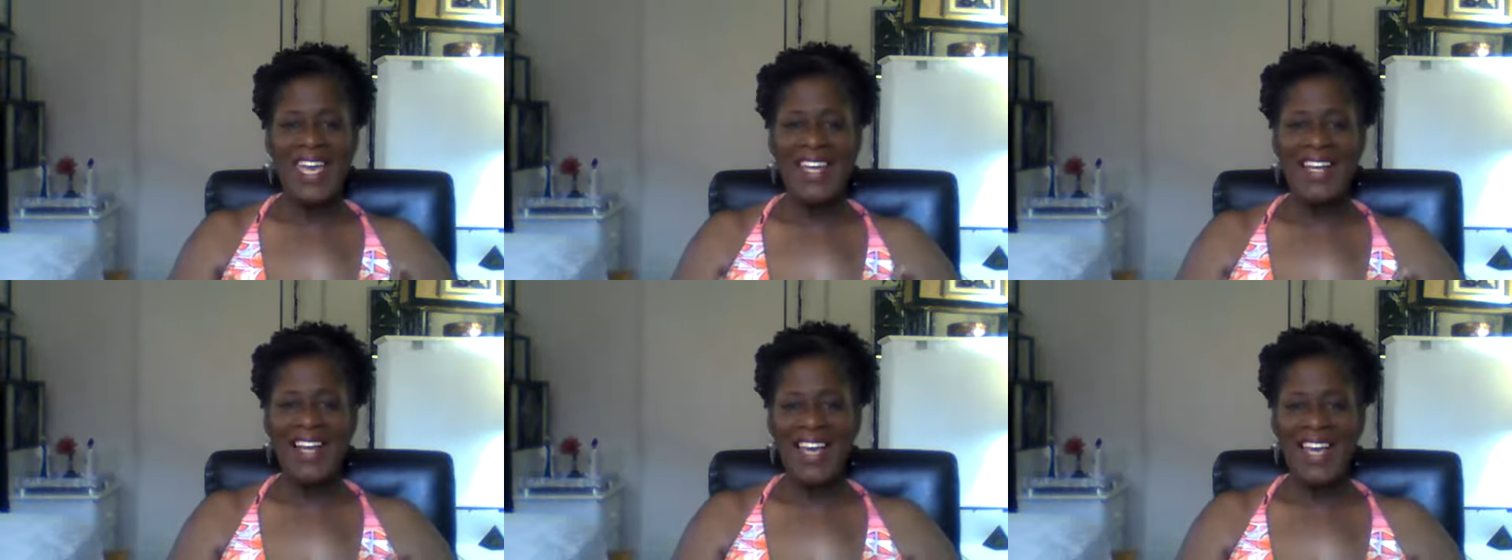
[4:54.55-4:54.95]

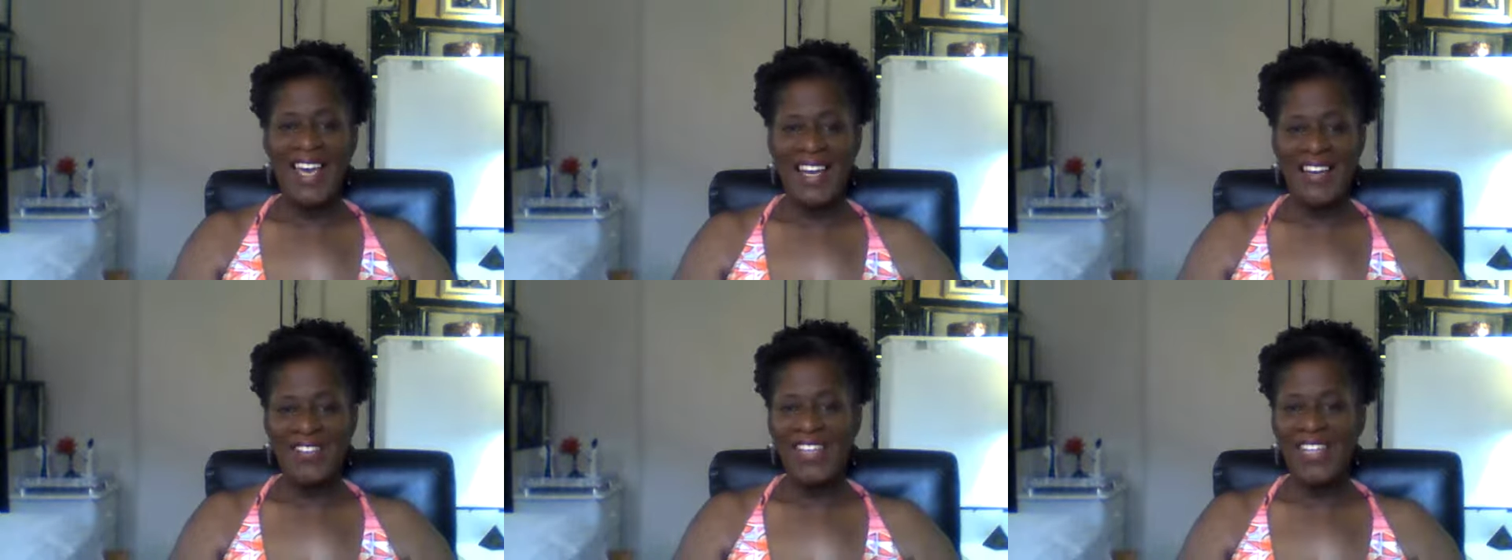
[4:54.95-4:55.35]
and I
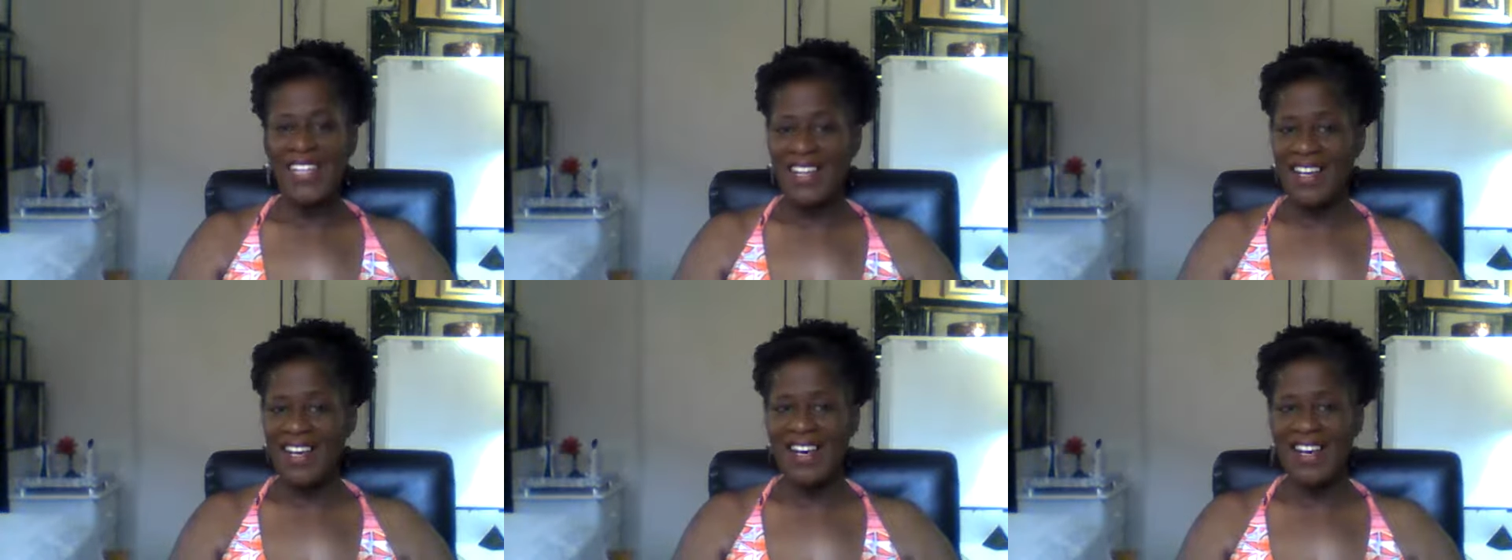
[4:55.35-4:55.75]
have a
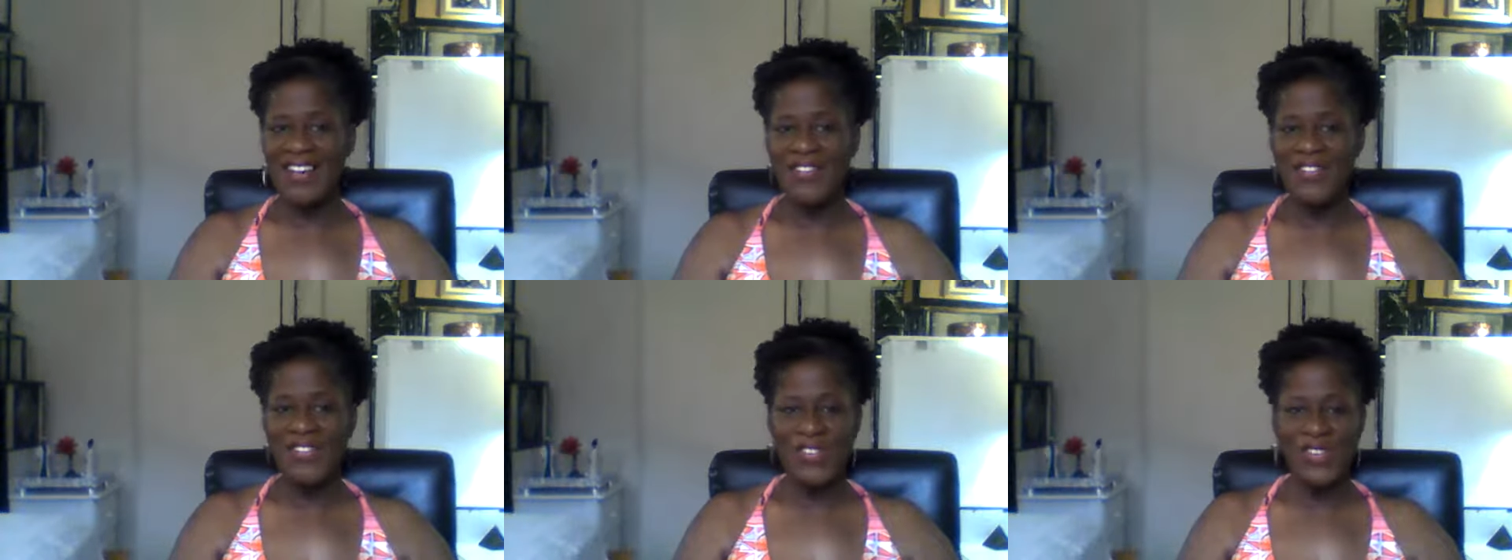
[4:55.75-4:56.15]

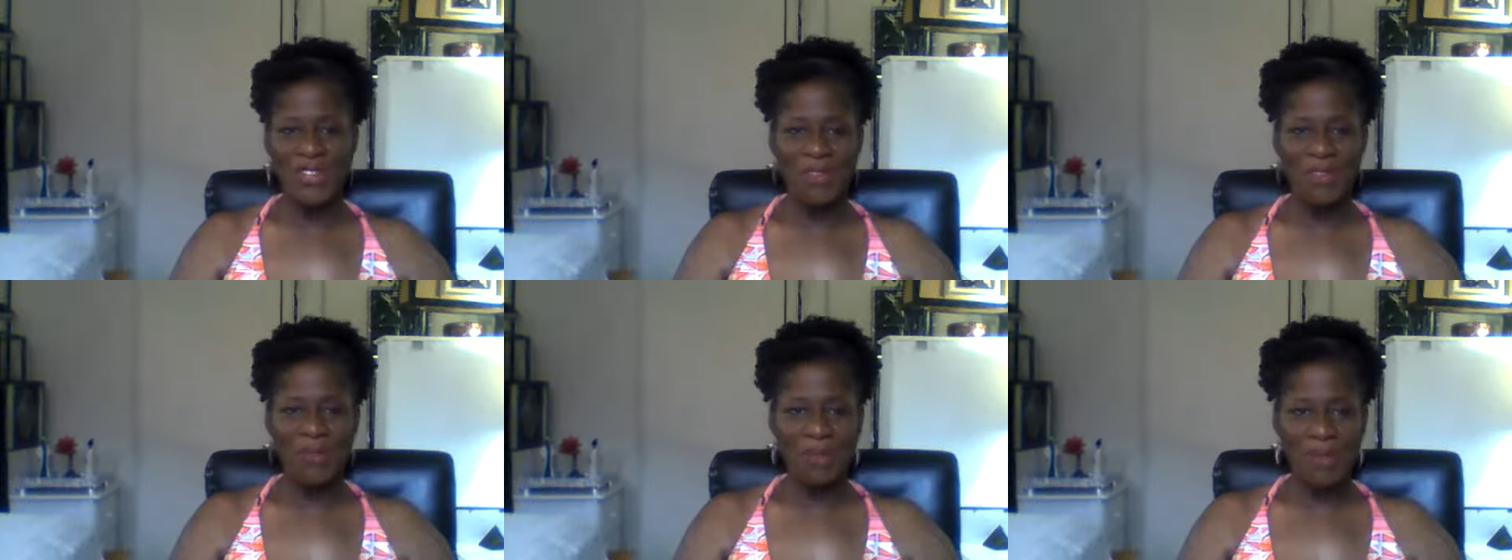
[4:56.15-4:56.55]
love
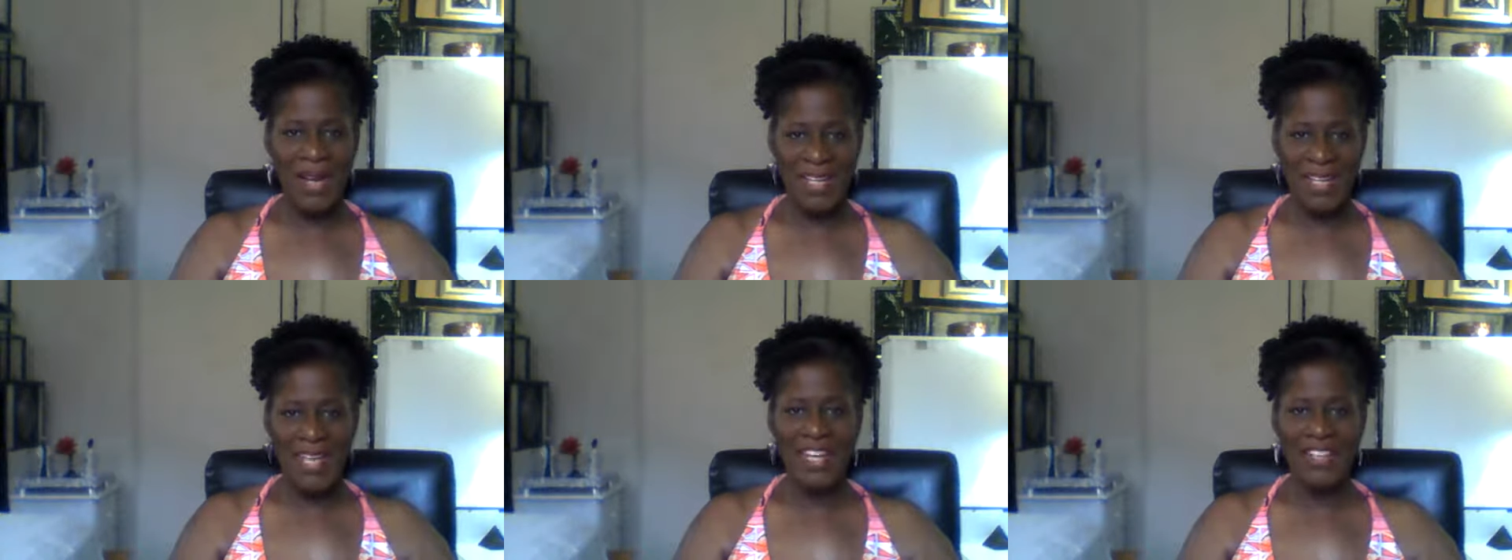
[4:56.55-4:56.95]
for
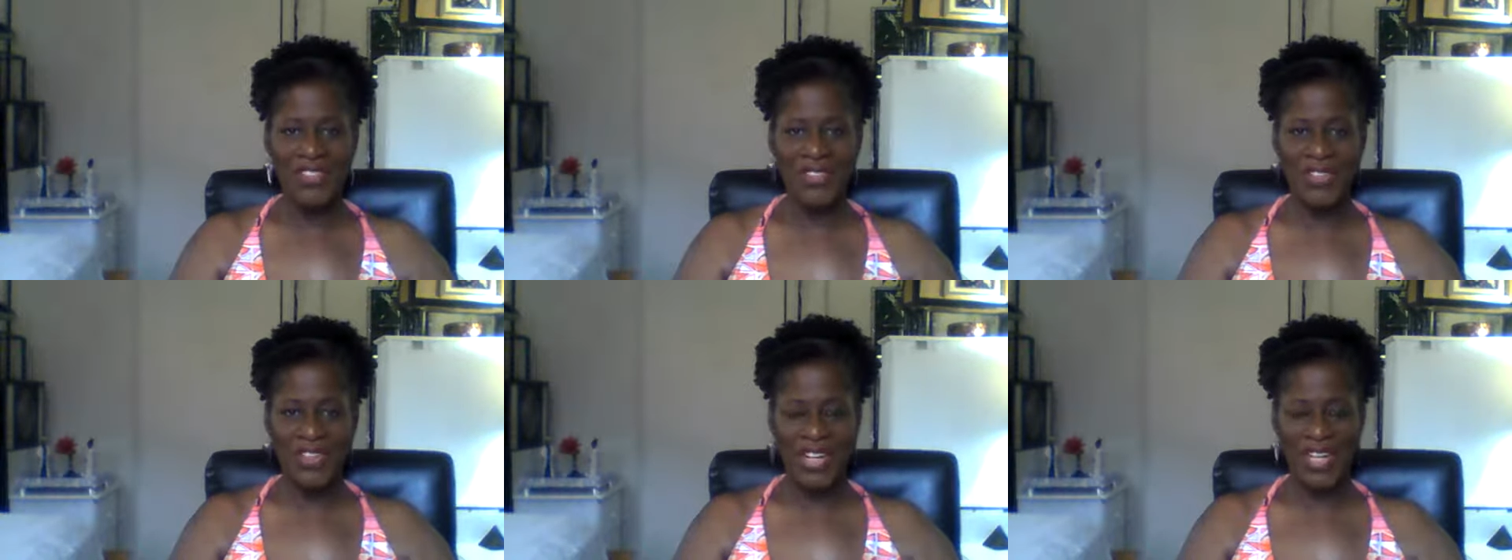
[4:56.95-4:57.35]
my
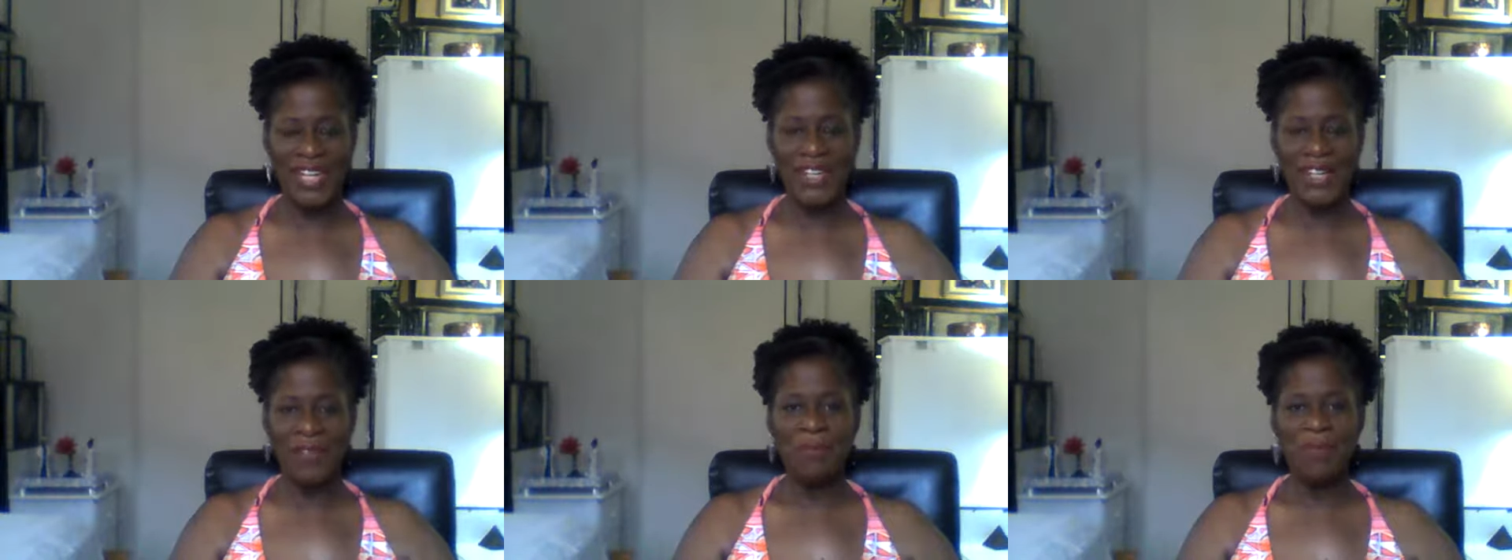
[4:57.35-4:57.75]
natural
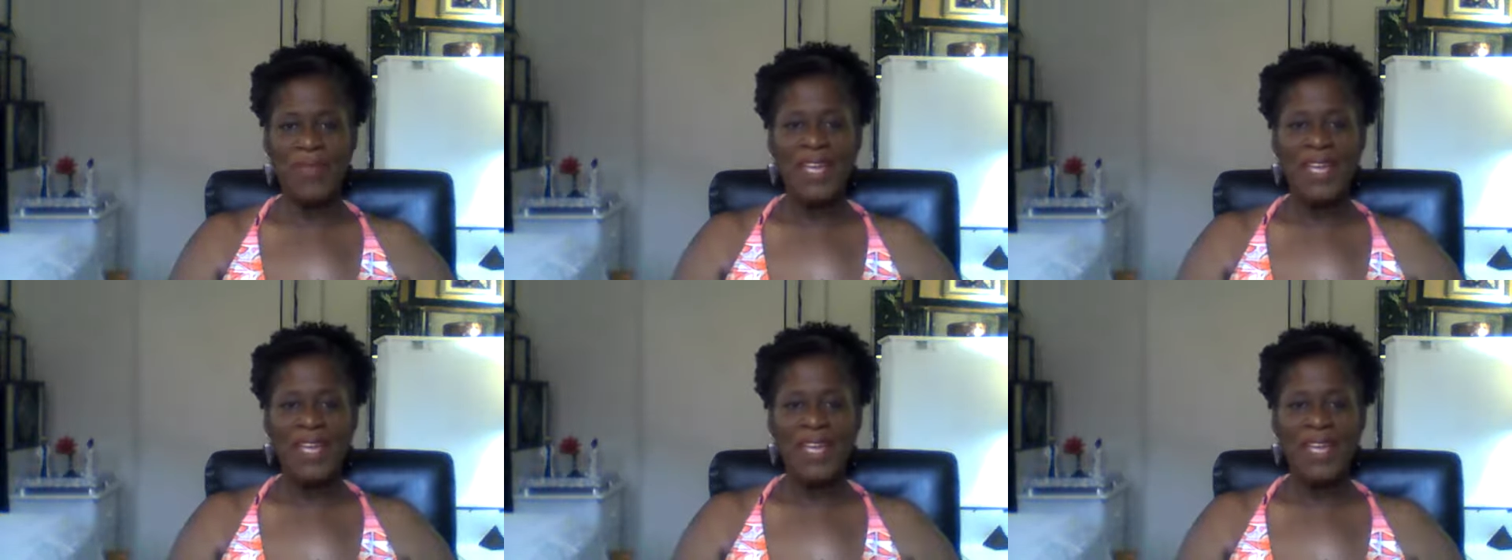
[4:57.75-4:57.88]
hair.